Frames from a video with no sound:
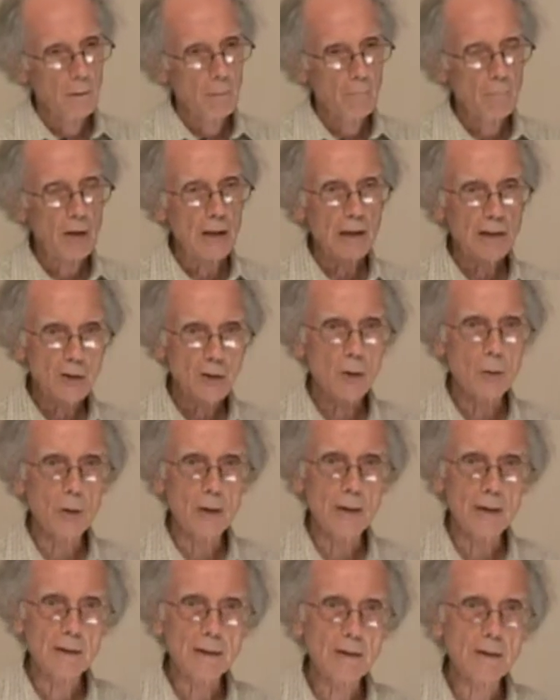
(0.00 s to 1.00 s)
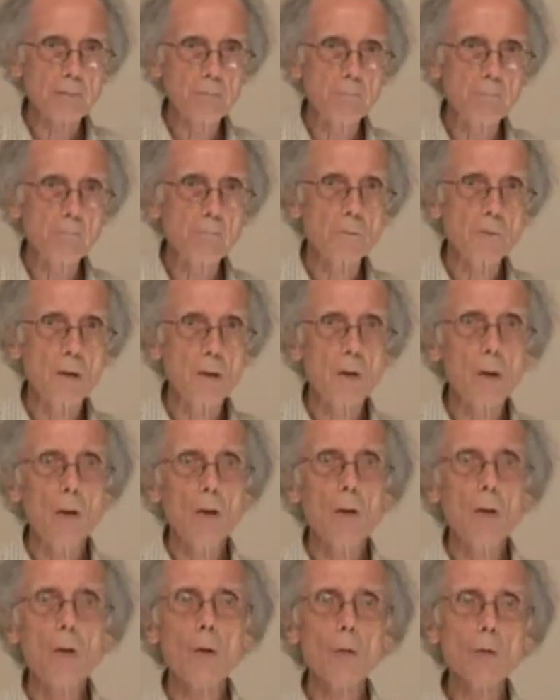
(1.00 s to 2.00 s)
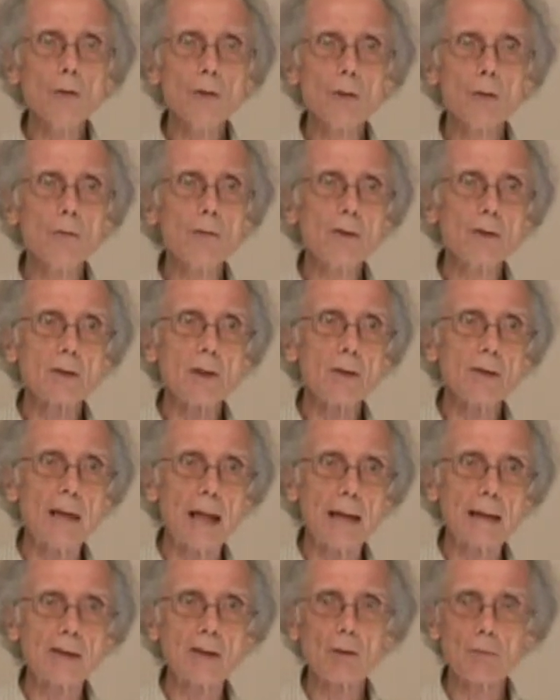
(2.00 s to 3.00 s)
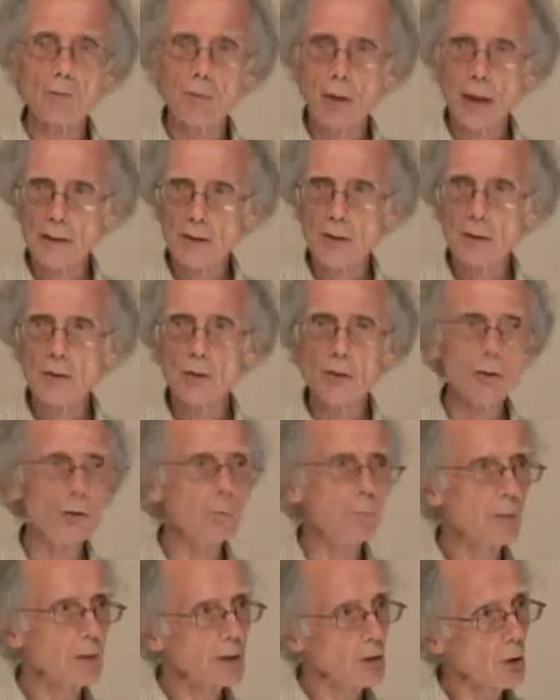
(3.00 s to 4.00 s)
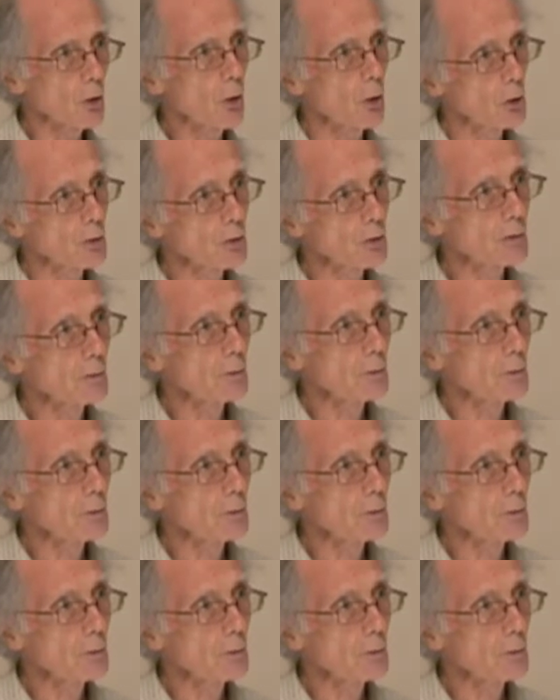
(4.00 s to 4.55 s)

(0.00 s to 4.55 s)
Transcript: The issue is, who should the debt of gratitude be towards?